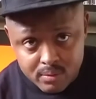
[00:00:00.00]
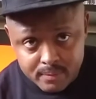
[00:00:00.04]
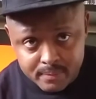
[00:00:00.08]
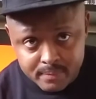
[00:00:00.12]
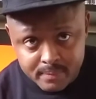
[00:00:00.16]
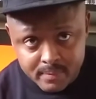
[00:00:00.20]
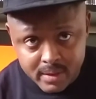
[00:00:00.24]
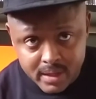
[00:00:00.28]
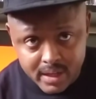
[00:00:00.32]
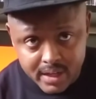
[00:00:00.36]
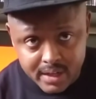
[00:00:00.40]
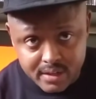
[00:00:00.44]

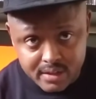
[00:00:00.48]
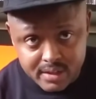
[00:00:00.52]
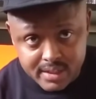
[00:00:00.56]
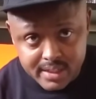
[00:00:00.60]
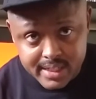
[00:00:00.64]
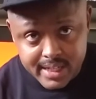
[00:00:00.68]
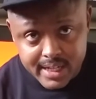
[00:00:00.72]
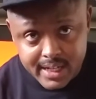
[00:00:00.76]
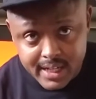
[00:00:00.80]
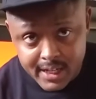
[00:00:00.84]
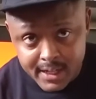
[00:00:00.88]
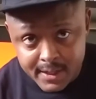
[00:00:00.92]
in her
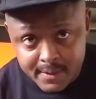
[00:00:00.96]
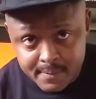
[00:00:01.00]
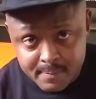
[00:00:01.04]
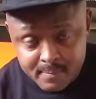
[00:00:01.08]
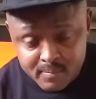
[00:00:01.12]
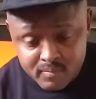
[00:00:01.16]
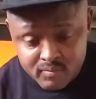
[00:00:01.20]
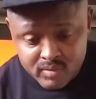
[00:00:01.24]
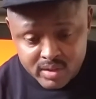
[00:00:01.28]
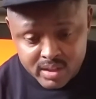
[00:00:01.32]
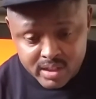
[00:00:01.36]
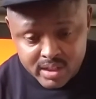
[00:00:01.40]
city.
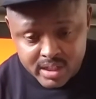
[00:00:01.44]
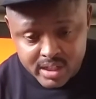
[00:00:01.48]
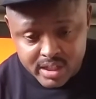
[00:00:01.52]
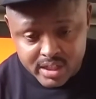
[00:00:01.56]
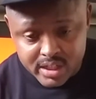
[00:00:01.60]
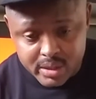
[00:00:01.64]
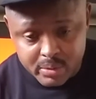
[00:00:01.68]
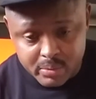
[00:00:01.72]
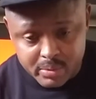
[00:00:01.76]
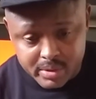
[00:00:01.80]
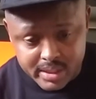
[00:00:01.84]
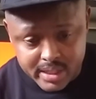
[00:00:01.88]

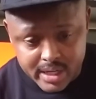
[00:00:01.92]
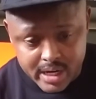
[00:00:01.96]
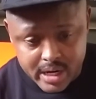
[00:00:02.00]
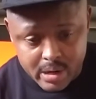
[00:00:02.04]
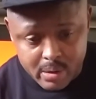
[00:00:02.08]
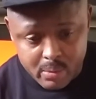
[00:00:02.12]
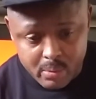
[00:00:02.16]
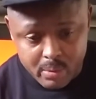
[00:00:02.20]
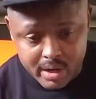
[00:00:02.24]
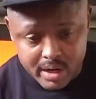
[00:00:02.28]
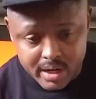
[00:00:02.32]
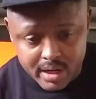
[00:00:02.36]
She was there
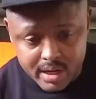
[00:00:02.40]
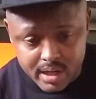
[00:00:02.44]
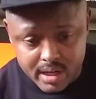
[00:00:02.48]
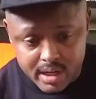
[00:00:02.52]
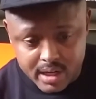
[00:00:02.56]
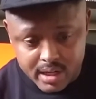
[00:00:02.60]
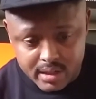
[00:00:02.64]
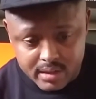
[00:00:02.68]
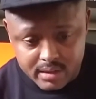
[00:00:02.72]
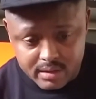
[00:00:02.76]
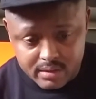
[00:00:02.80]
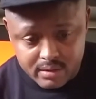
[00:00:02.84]
when
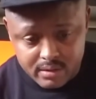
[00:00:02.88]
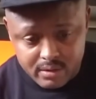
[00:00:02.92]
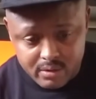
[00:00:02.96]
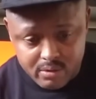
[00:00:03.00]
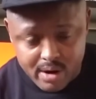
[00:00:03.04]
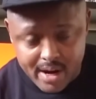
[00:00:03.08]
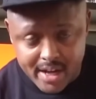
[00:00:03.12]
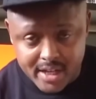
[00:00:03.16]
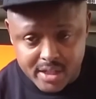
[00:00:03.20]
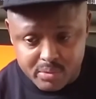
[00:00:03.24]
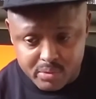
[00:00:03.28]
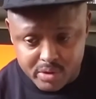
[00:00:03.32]

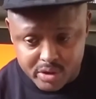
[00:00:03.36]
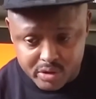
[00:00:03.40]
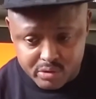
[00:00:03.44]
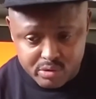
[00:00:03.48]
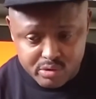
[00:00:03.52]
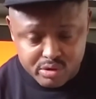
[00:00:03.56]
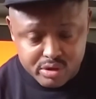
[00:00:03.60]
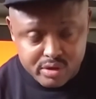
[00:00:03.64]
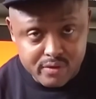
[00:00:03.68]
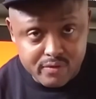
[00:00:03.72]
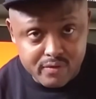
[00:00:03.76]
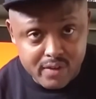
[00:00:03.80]
Christ was
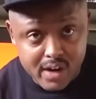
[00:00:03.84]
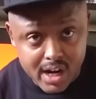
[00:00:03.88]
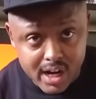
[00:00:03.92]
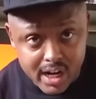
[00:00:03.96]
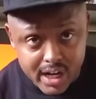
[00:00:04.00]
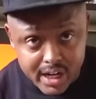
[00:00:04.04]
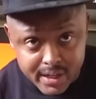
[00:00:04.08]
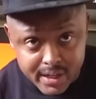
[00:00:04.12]
crucified.